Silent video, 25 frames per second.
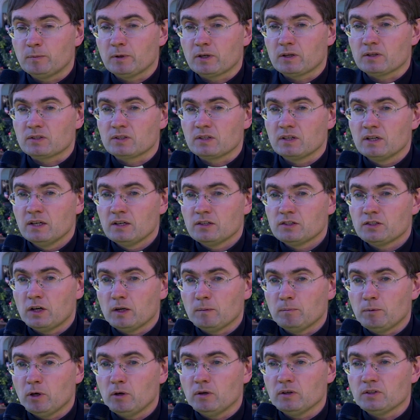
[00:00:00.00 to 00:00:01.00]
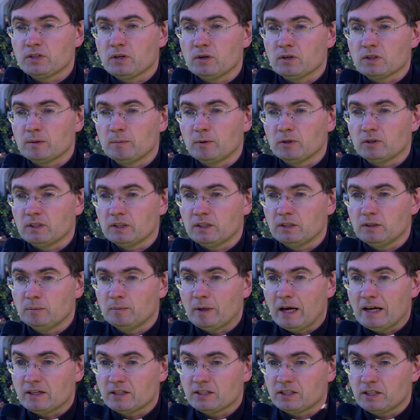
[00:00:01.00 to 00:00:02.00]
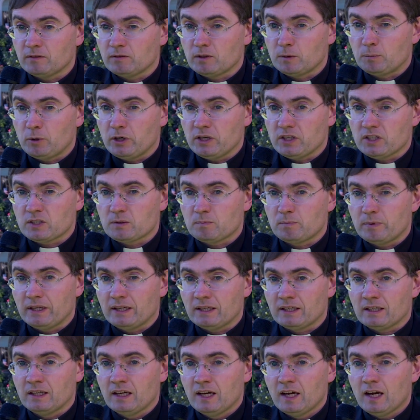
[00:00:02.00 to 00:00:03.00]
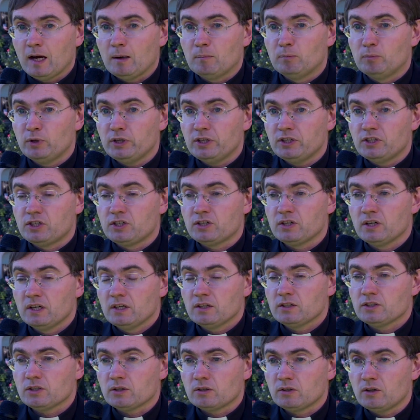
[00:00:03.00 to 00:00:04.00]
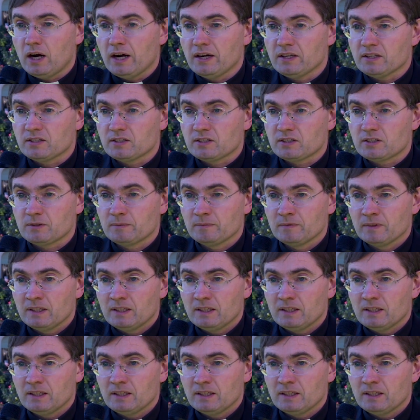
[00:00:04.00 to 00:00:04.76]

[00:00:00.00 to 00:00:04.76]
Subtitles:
because John Paul talked about the humanity of the priest being a bridge to Christ,